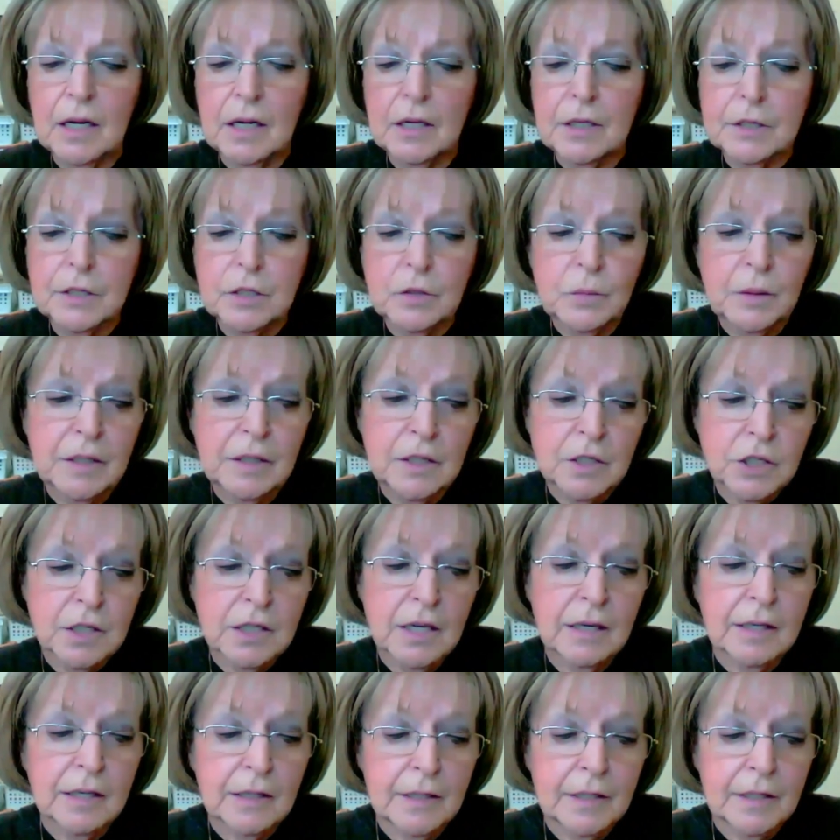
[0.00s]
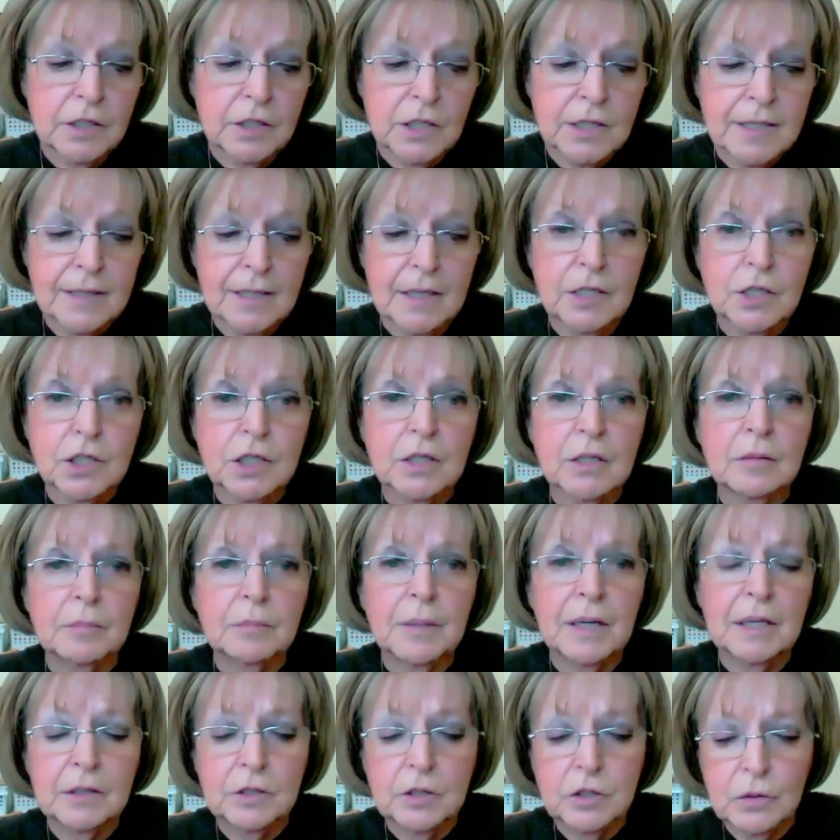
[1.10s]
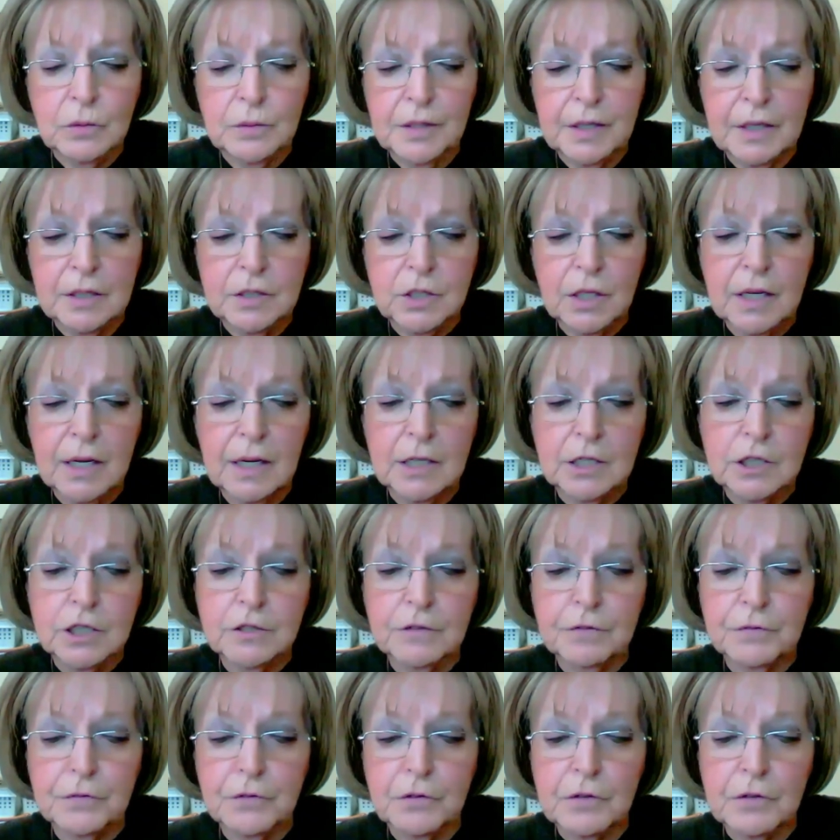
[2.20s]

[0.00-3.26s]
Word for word: uh, to initiating legislation on mandatory education